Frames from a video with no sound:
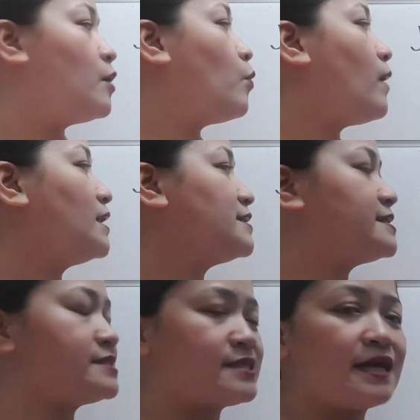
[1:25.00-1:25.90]
while the
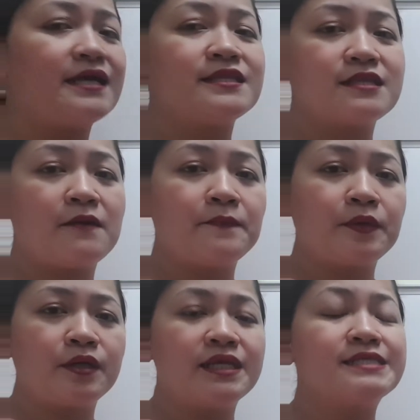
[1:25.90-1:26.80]
second
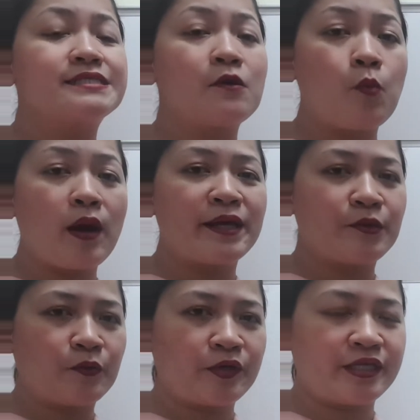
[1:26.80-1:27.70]
number is the
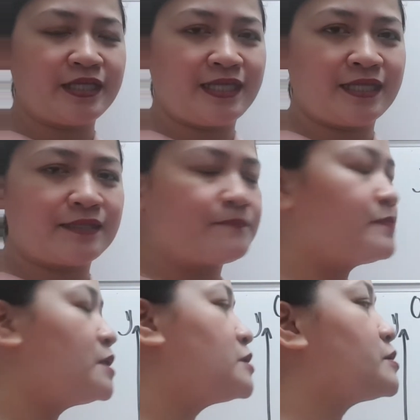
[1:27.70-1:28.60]
y-coordinate.
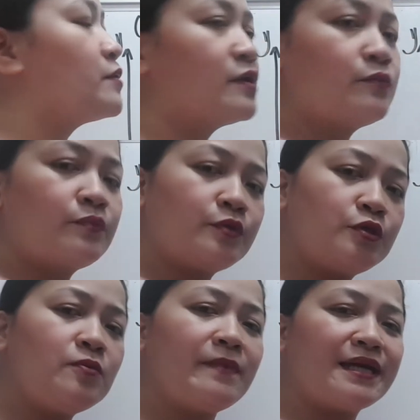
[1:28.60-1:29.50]
So
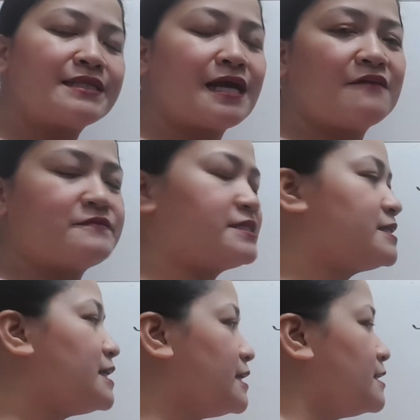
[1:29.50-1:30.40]
you might have
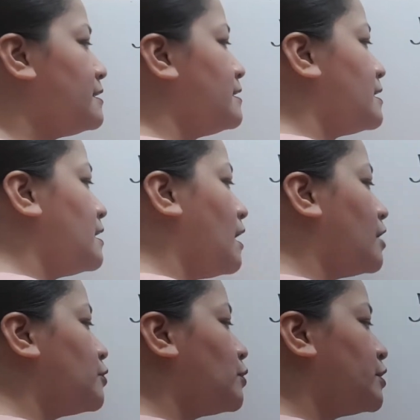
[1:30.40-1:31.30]
seen
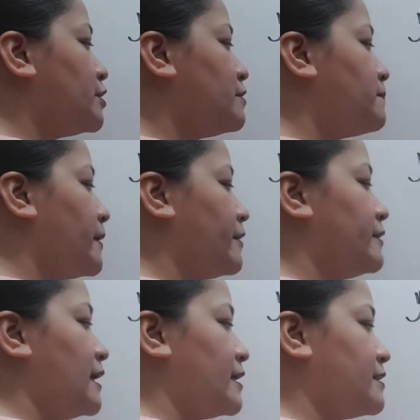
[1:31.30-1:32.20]
an ordered pair
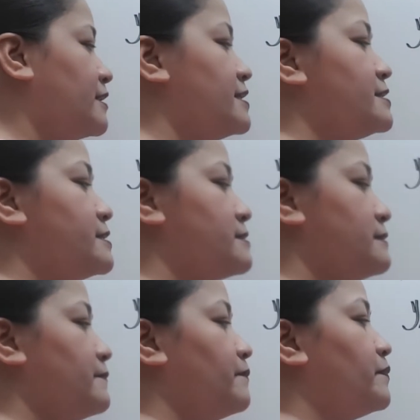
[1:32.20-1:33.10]
like this,
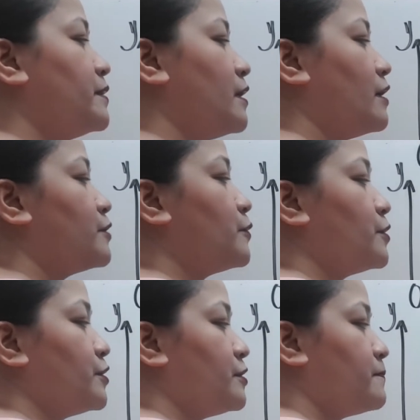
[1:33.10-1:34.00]
an
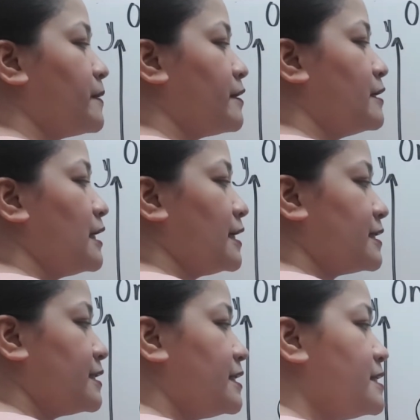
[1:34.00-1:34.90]
ordered pair like
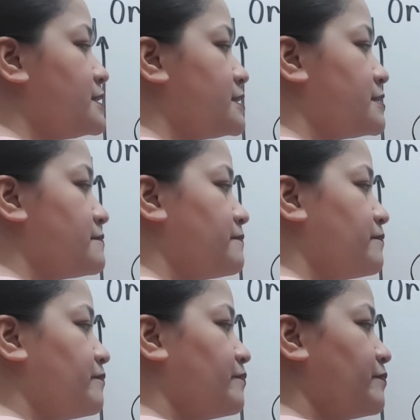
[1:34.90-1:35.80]
this,
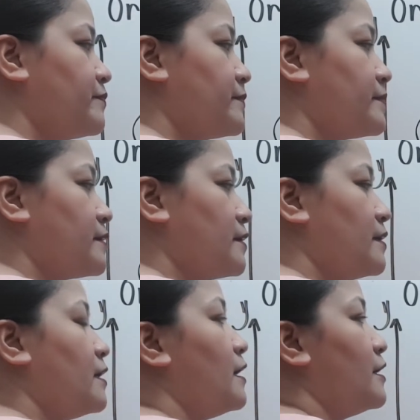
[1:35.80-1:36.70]

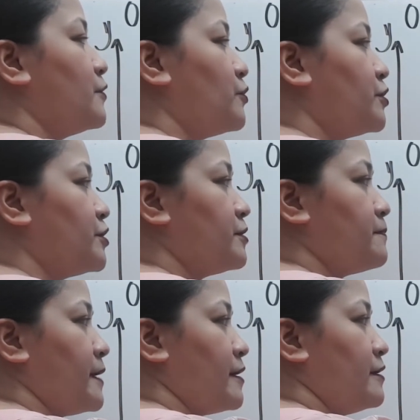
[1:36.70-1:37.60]
an ordered
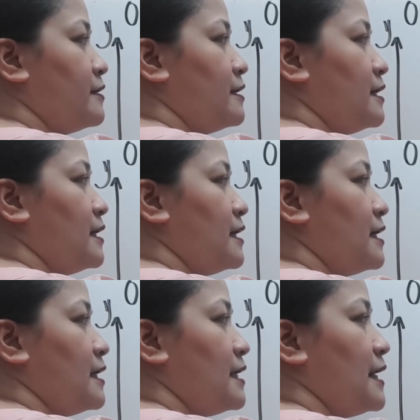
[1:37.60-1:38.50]
pair
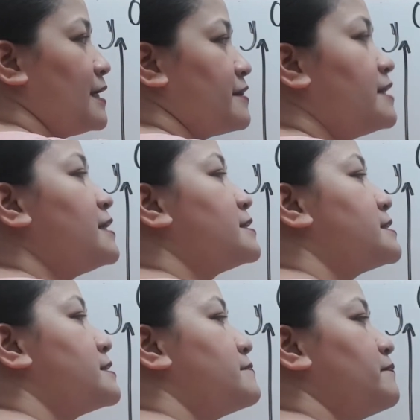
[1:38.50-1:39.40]
like this.